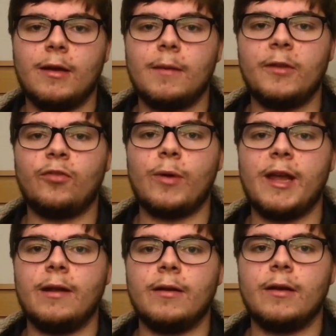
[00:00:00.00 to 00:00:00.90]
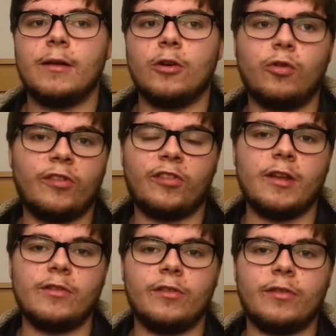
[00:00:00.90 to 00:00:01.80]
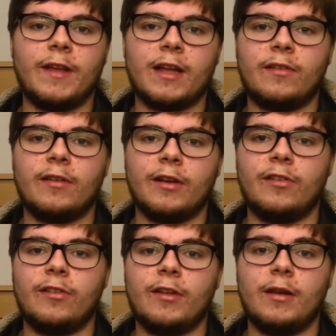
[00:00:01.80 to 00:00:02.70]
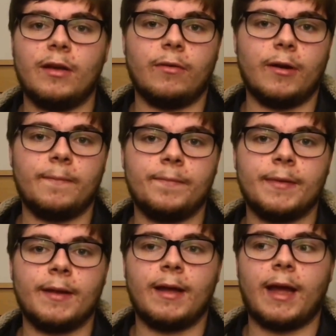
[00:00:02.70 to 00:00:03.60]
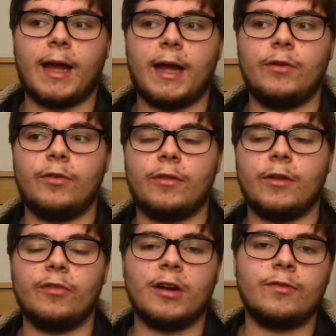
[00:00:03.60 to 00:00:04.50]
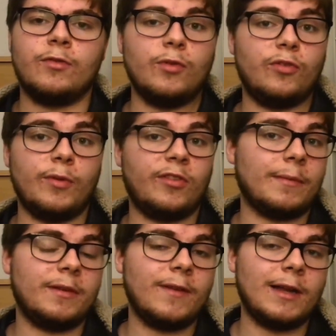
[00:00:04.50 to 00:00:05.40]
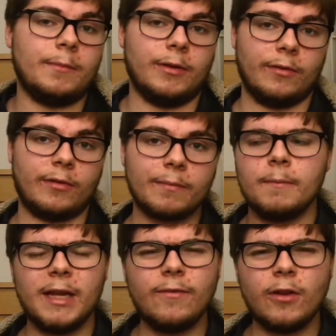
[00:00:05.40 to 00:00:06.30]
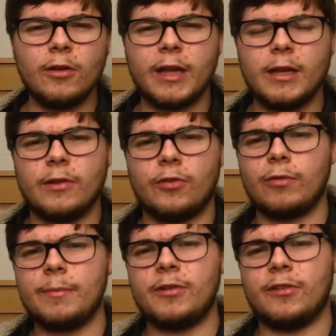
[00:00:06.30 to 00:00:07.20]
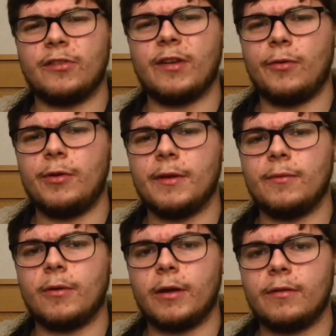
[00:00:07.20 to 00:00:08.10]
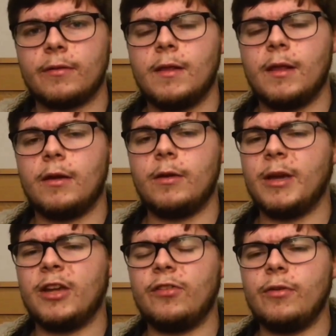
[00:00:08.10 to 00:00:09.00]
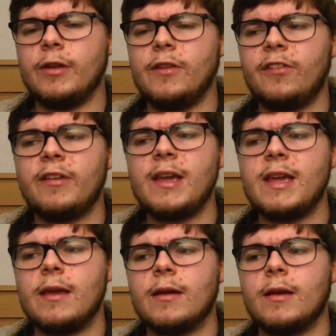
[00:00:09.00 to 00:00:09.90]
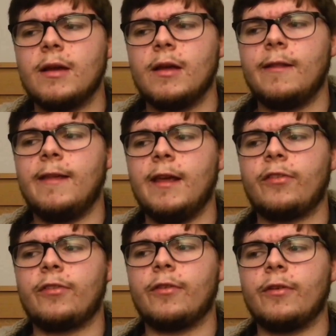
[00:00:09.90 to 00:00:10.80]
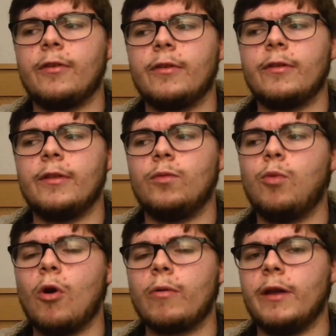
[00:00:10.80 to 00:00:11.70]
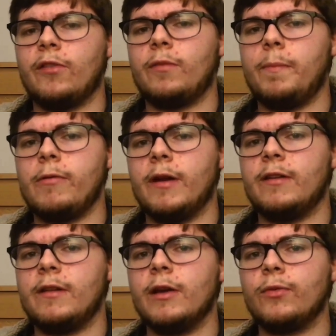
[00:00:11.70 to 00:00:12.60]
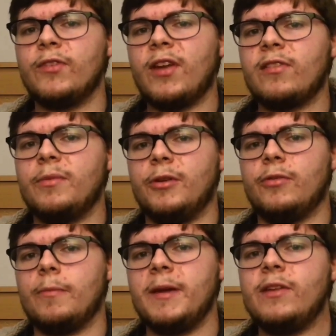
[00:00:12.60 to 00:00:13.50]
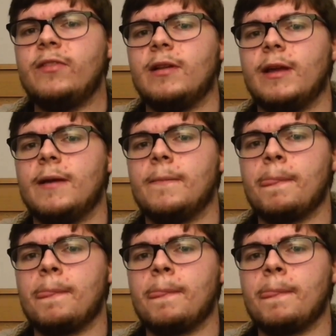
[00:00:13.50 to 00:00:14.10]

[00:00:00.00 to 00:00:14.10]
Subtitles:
between the Christians of the Antoninian era and those afterwards, with some developments. But even looking at the scripture should tell you otherwise, because you can see this warrior spirit in the Old Testament repeatedly,